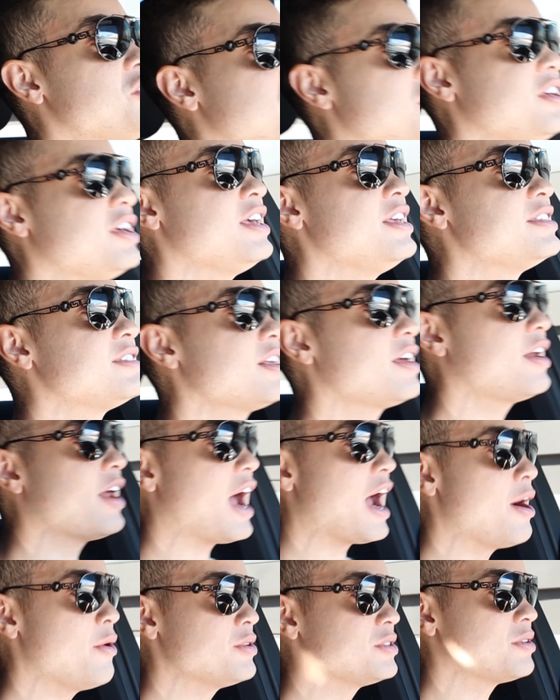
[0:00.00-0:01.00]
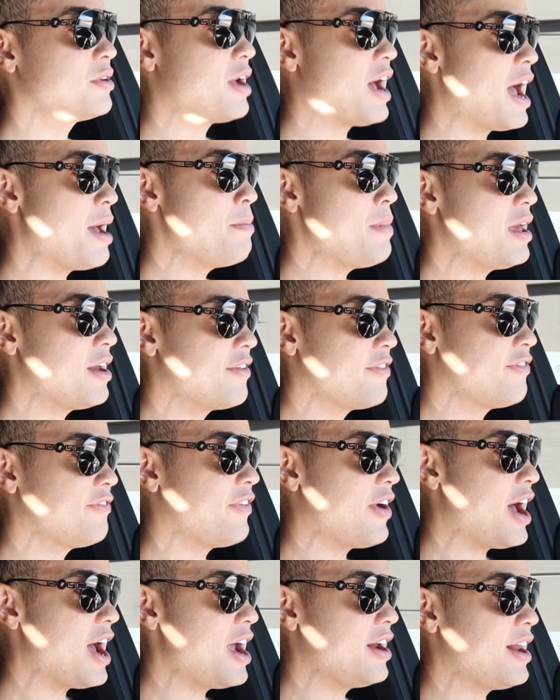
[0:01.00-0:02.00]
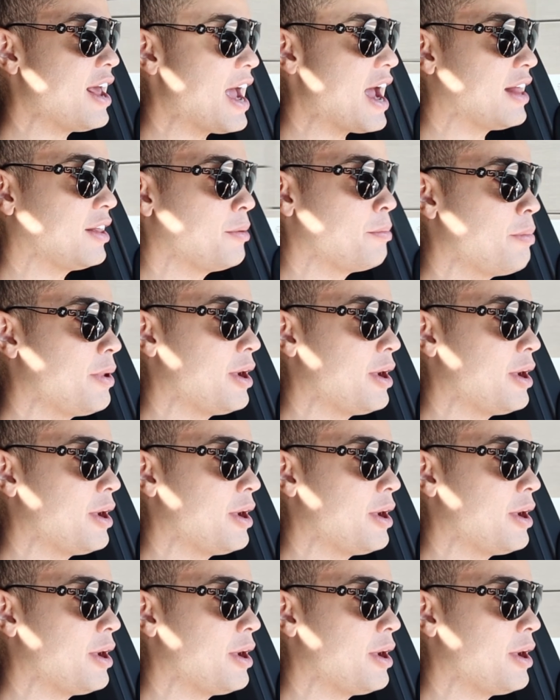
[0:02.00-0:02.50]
she. He said I was. A, I made a fine Halle